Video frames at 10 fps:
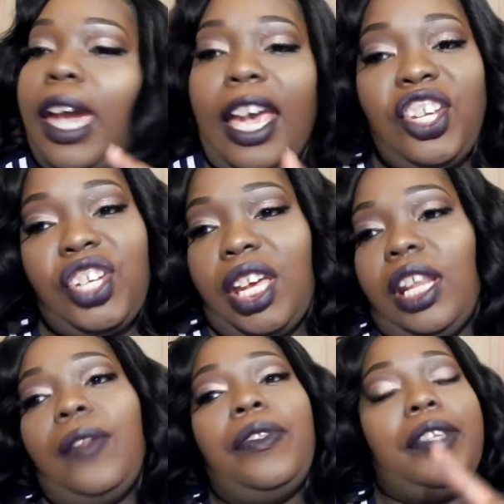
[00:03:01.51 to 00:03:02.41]

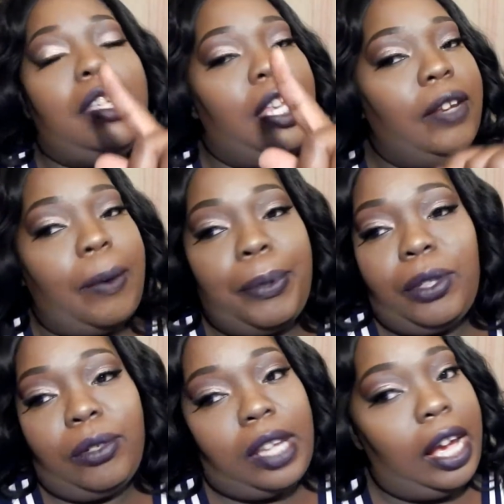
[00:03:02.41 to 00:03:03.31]
Aishana, you never put
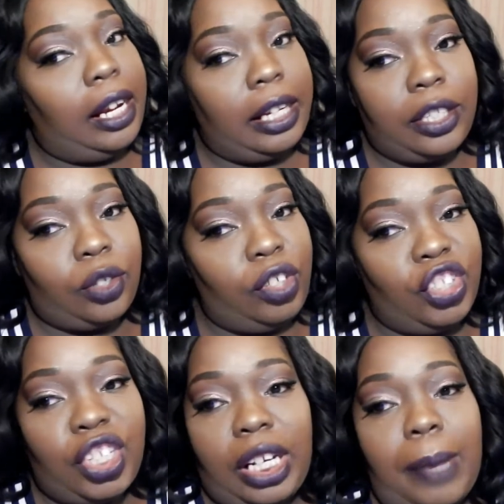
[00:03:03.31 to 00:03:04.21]
out all of the
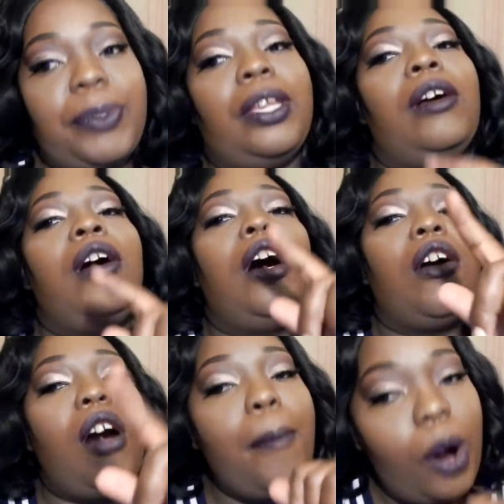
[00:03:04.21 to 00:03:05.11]
screenshot them. So
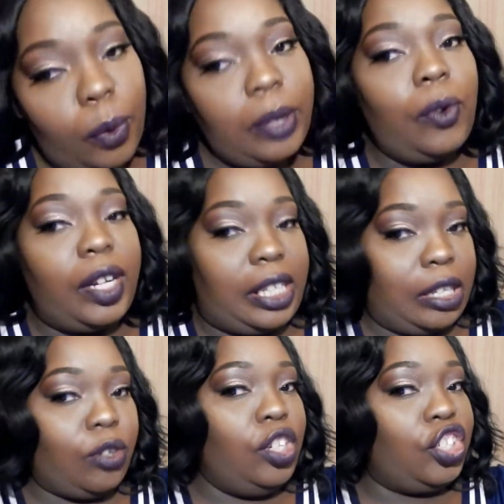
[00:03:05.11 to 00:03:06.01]
come out with the rest of
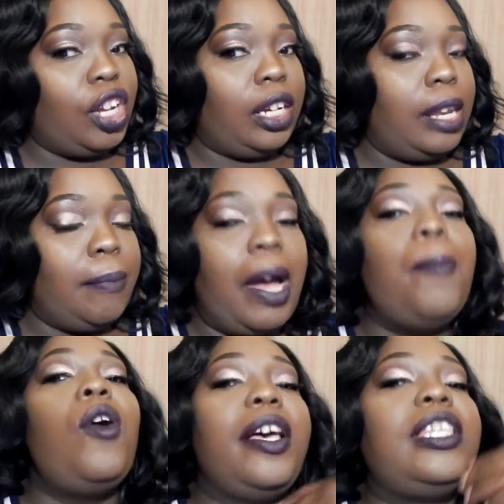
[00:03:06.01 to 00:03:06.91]
screenshot them.
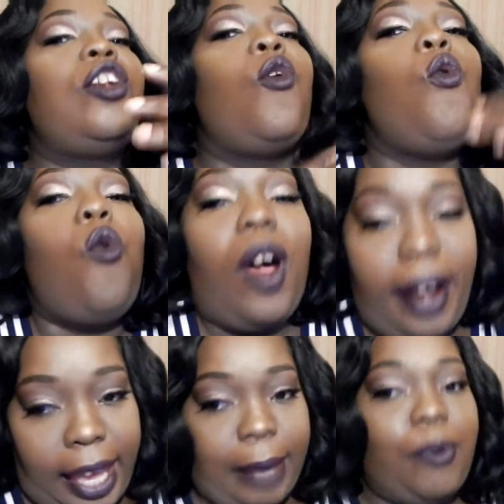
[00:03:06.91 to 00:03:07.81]
Come on, see the war
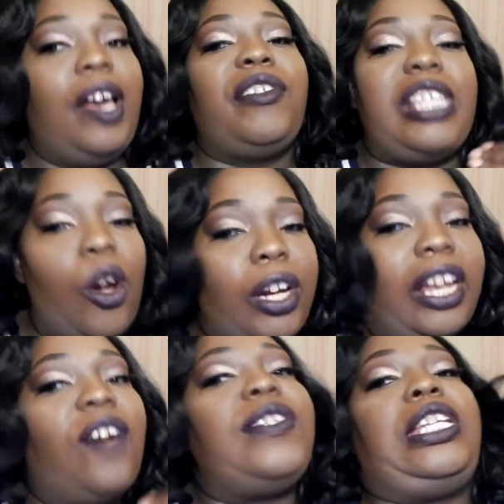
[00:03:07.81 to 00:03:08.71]
light. I want to see all the
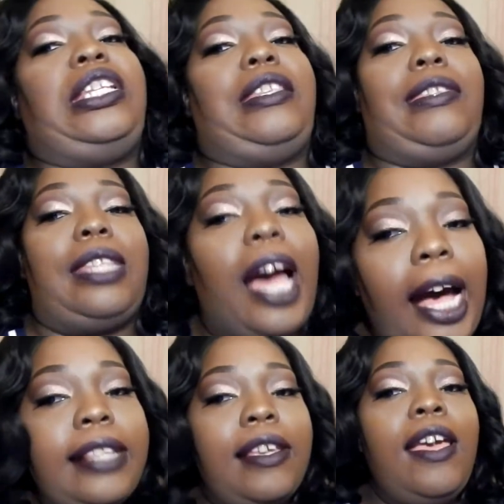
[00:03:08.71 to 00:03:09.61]
conversation
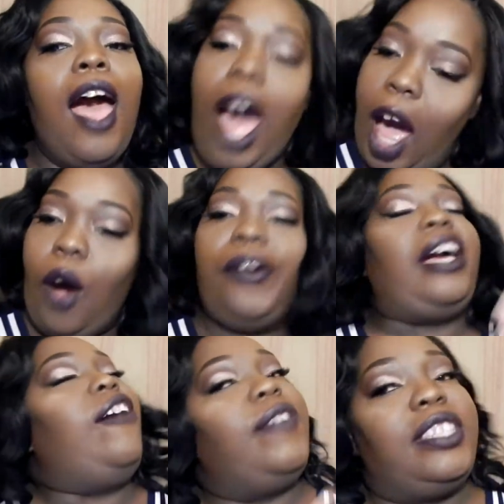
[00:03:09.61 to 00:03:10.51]
start and all the
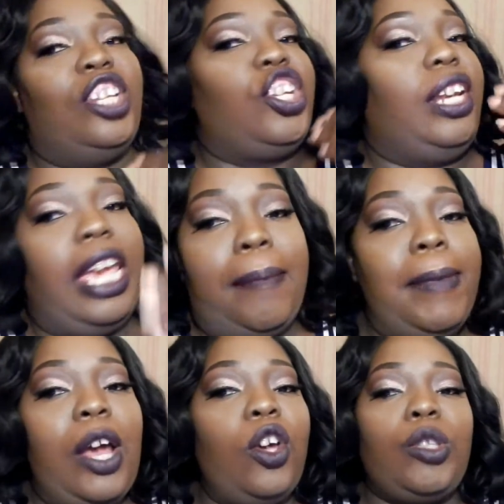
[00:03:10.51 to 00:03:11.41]
conversation end. Me
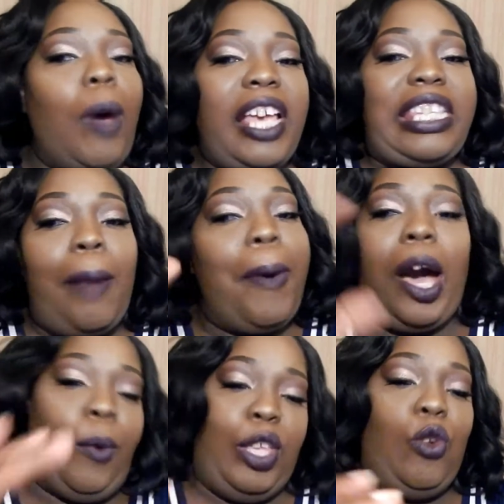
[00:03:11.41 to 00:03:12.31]
now just want to see the
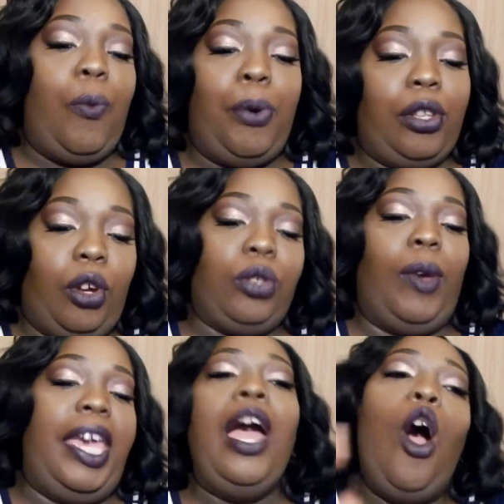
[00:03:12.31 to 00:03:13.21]
part where you put out
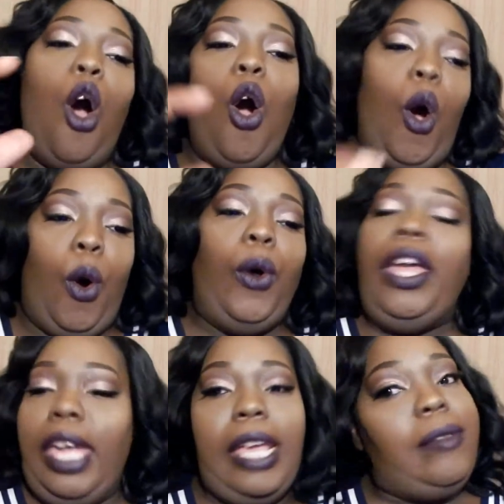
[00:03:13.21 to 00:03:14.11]
where, oh,
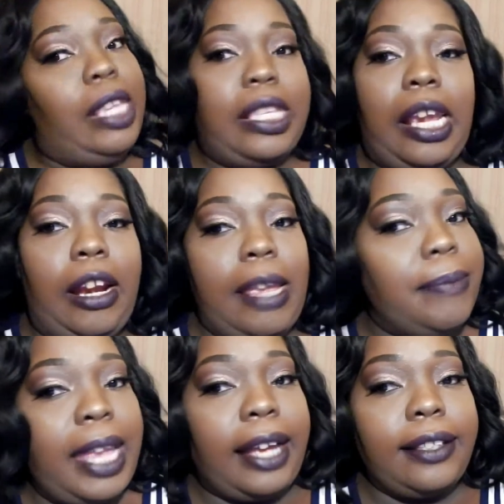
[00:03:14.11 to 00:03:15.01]
in this or
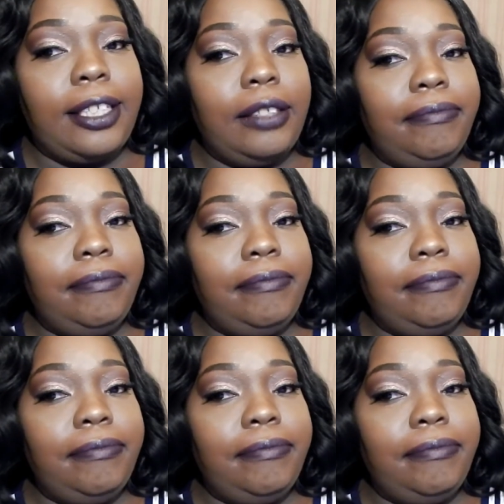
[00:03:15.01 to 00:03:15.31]
in that.